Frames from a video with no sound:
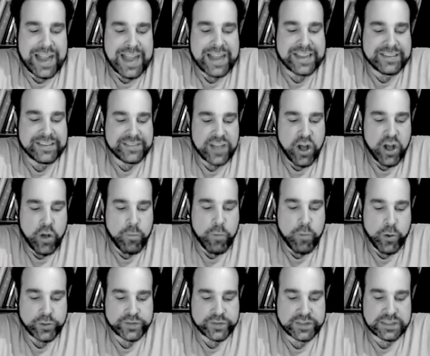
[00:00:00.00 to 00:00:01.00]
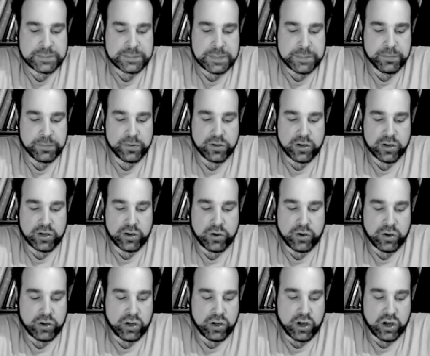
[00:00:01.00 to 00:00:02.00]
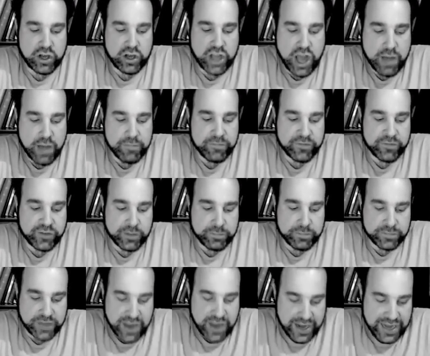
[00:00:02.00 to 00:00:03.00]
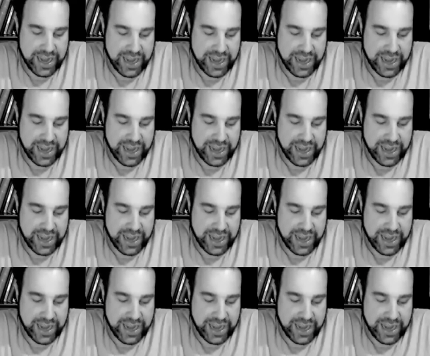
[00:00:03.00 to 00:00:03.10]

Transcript: I, can tell most of these people are, are come from kind.